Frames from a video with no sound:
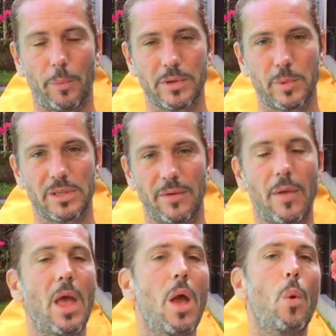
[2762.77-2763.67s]
your perspective.
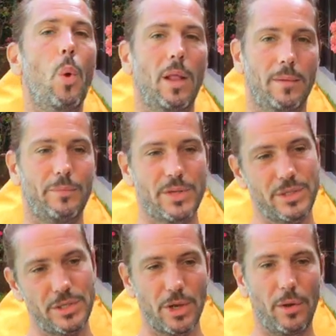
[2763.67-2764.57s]
Well,
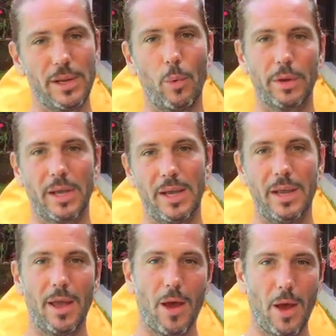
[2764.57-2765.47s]
this is only one
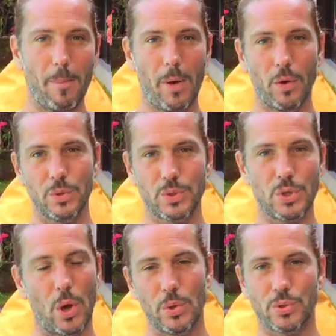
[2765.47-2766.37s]
key
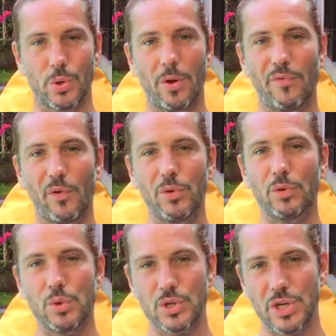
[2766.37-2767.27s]
amongst others for
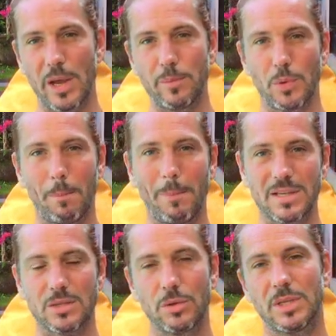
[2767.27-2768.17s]
you to shape your
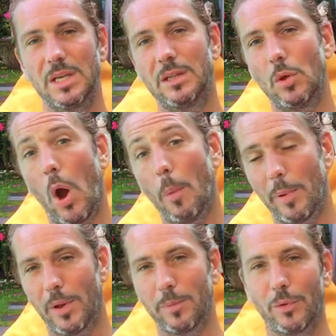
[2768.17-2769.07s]
master key to
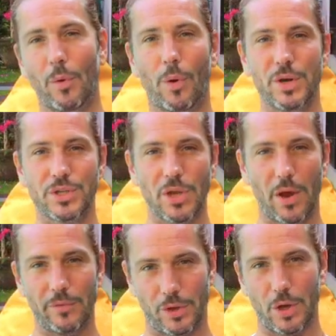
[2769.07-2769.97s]
open up the doors
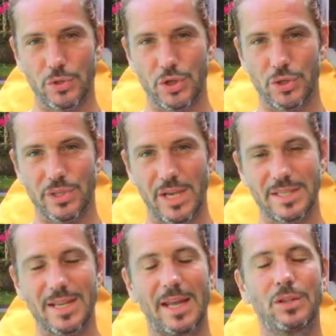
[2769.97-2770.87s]
of the
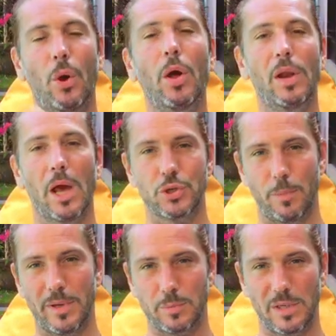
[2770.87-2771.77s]
consciousness and to enlarge
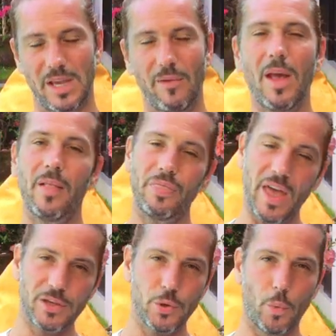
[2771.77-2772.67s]
the perspective
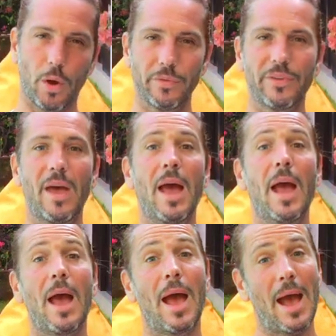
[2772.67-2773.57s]
that you want.
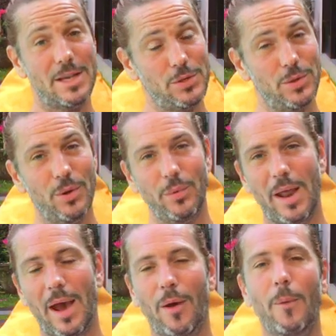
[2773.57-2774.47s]
As you know
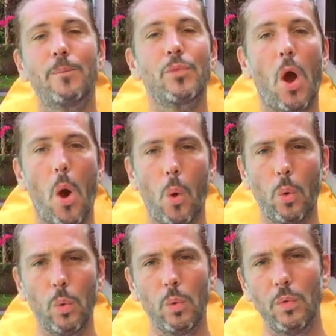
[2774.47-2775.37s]
now,
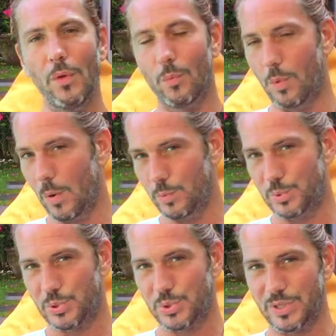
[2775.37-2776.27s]
all the
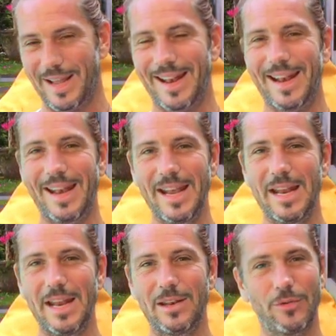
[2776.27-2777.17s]
roads
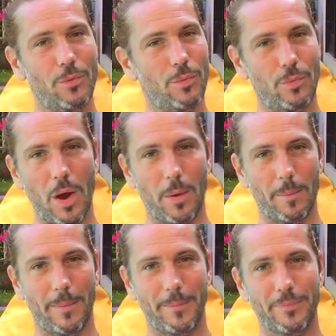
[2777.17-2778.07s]
lead to Rome